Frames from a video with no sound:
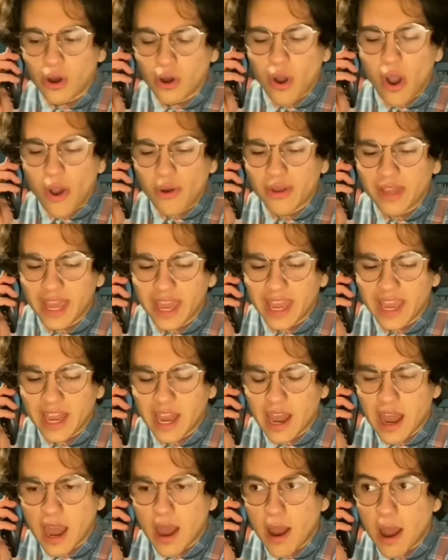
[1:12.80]
Okay,
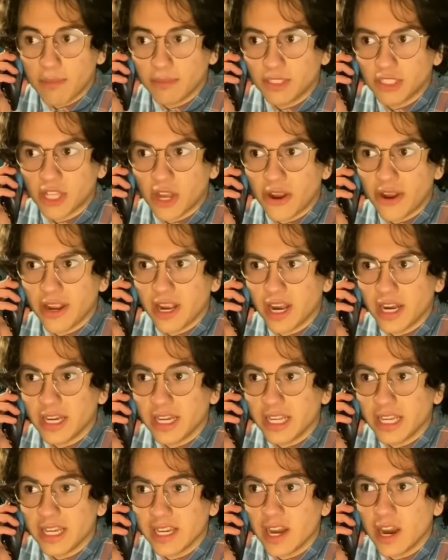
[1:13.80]
I'm sorry,
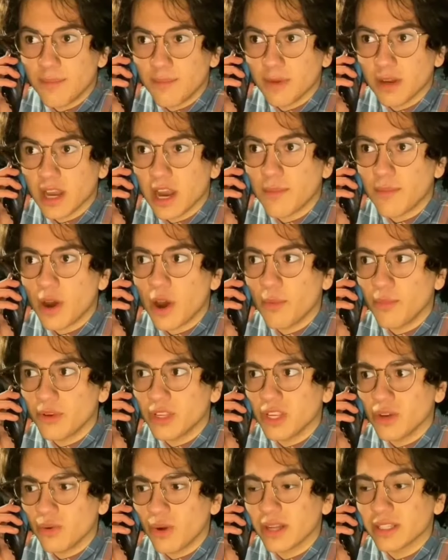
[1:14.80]
honey. Come home
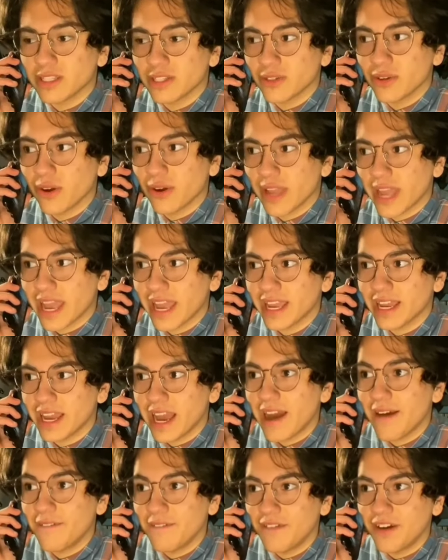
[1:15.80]
when you want to, okay?
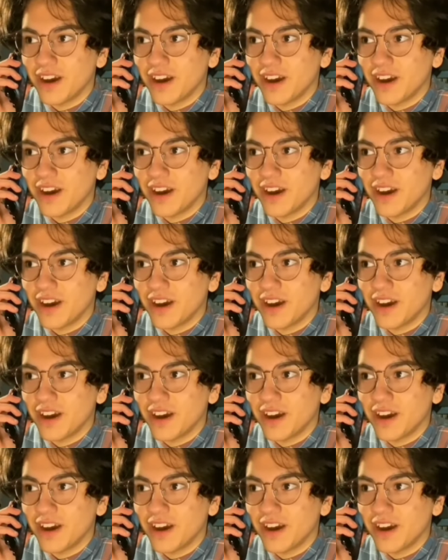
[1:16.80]
Have